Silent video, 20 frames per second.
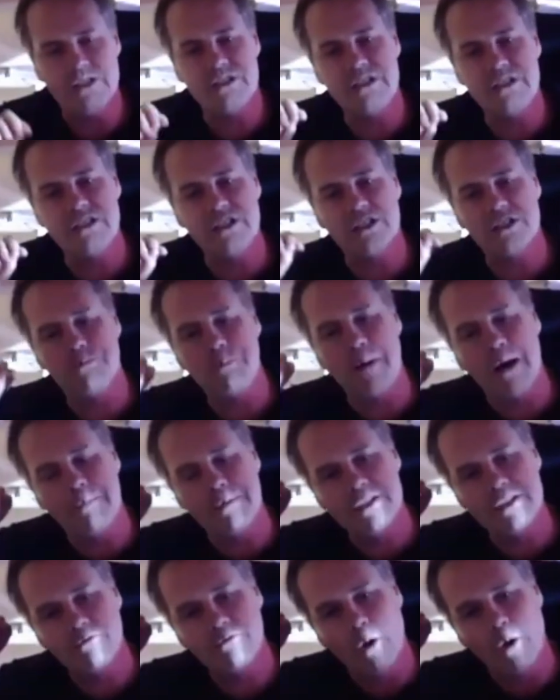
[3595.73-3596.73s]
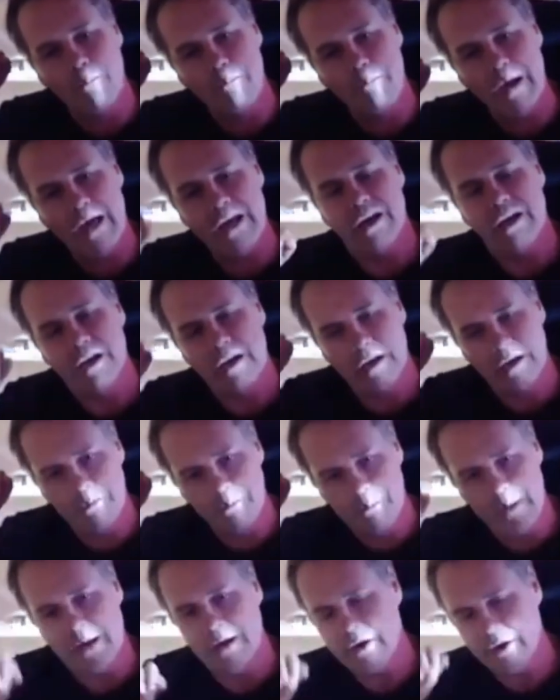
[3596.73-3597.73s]
these experiments have got better and
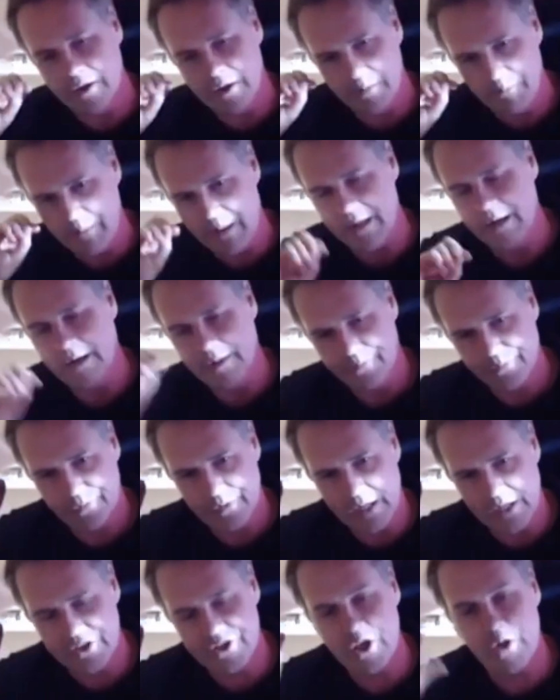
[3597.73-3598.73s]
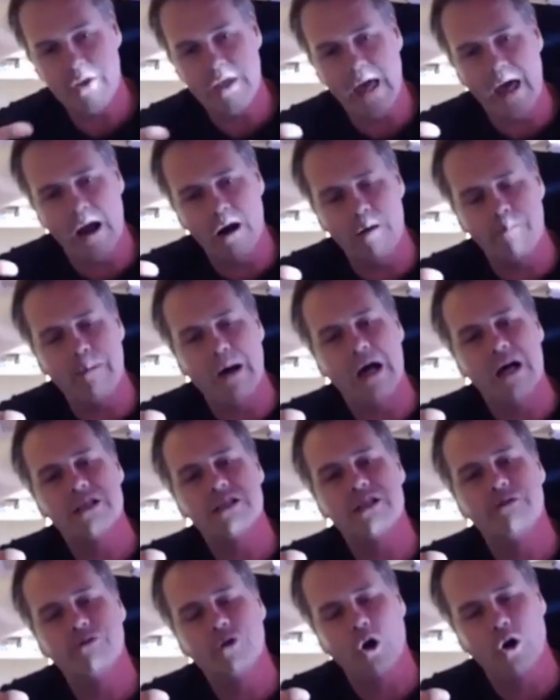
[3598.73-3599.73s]
better and better. And so the error bars
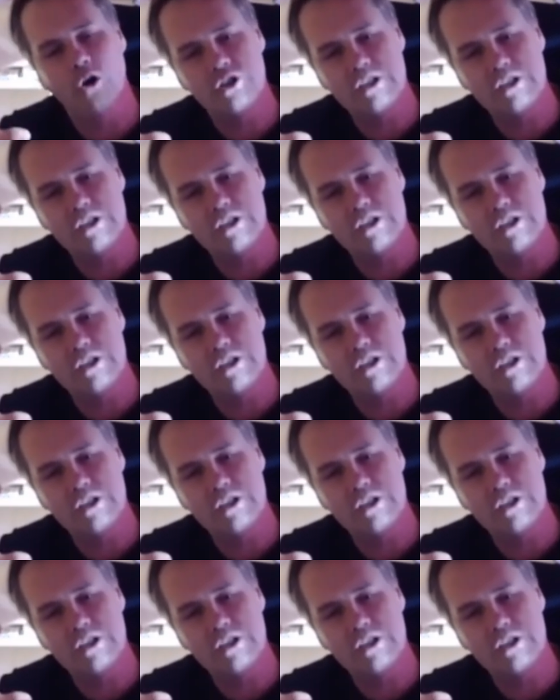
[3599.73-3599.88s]
have gone